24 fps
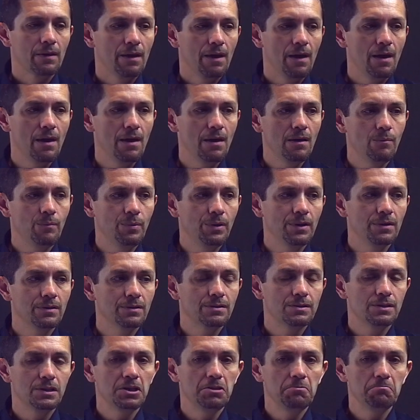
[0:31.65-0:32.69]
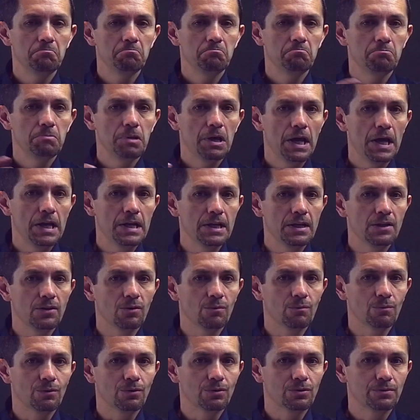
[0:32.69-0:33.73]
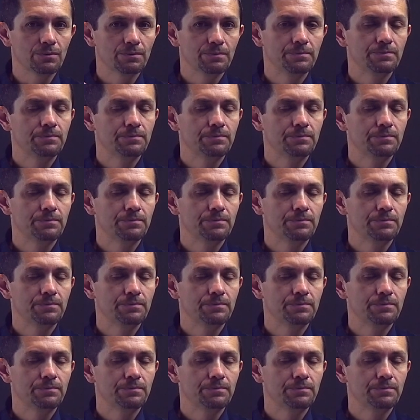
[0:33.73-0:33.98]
A, B, and C, any numbers.